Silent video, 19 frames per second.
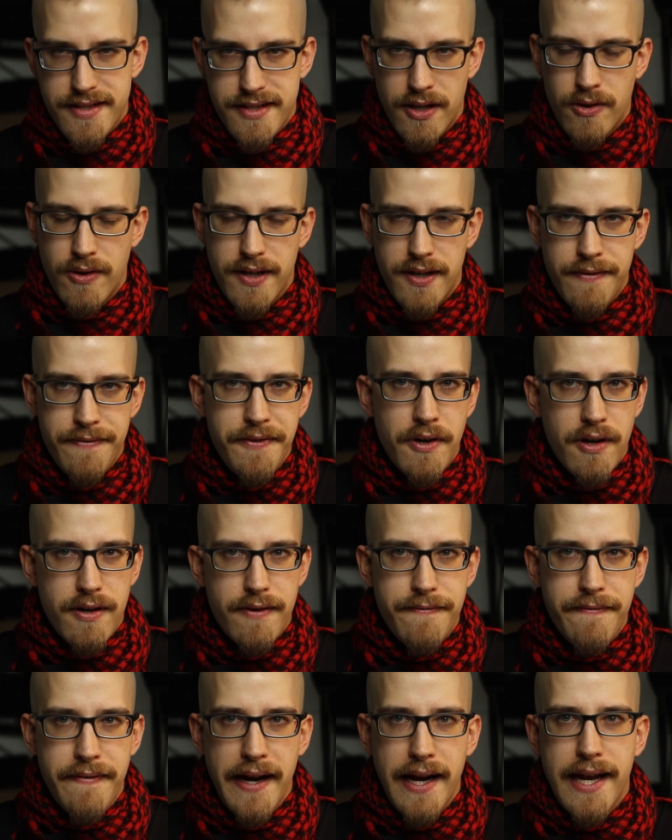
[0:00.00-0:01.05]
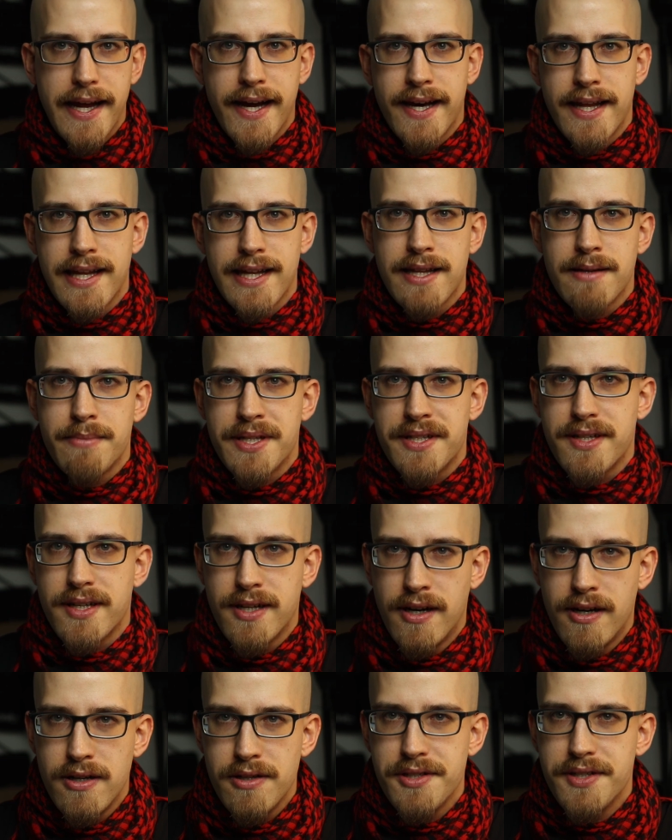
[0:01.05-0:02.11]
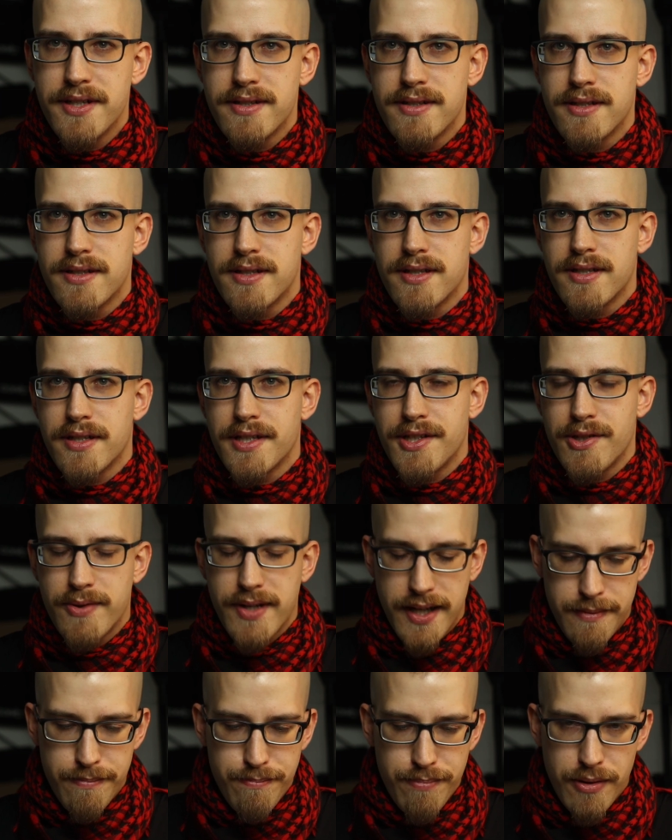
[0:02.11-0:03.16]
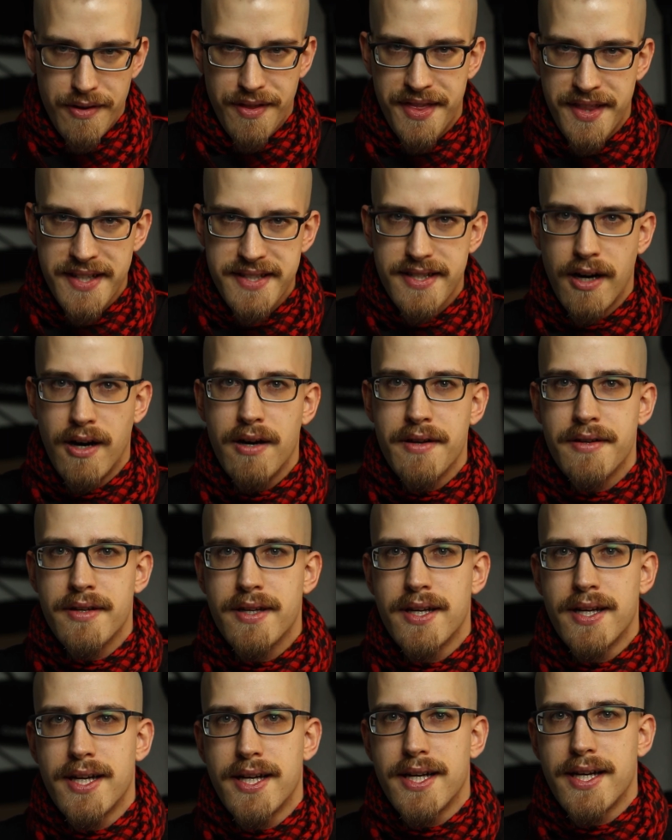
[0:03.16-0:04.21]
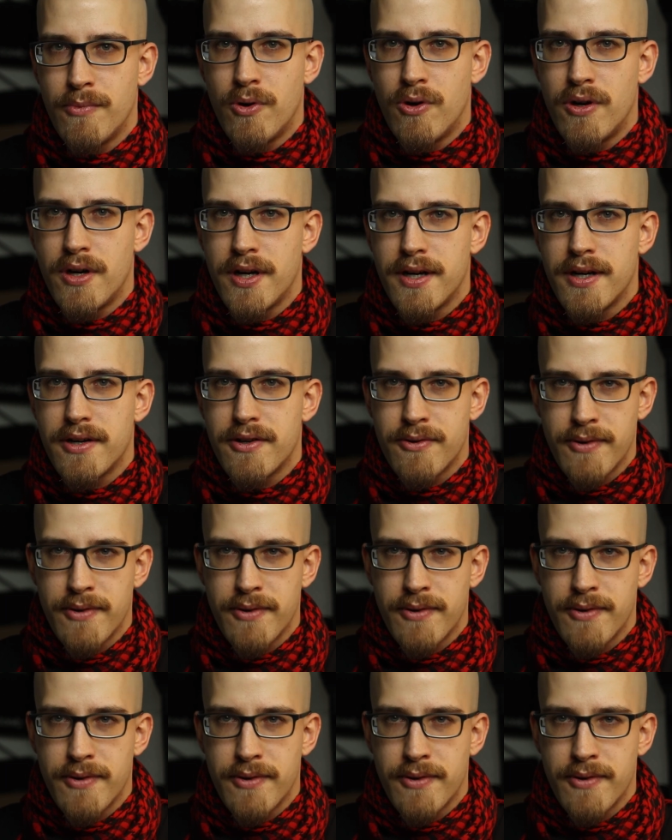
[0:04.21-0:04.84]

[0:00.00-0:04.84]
So if you're feeling a little bit cold, you can put this on, more